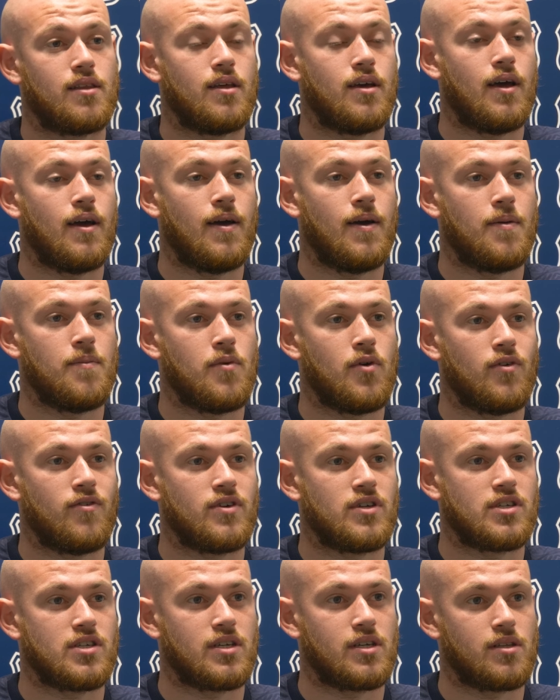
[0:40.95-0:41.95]
Um,
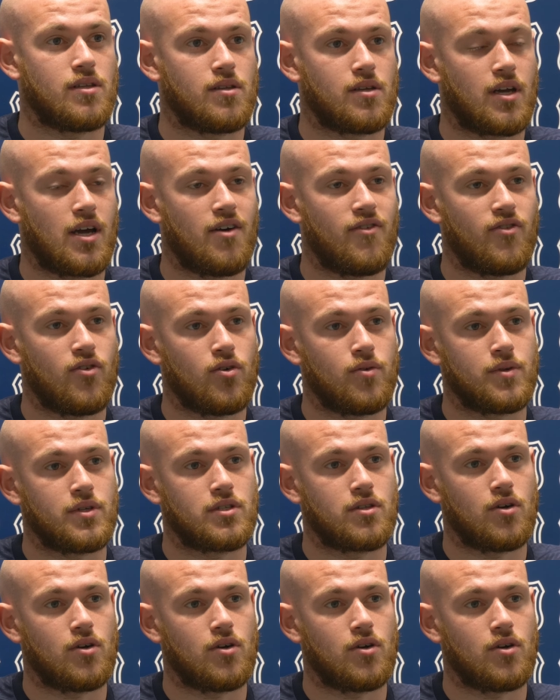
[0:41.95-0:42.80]
obviously the gaffer always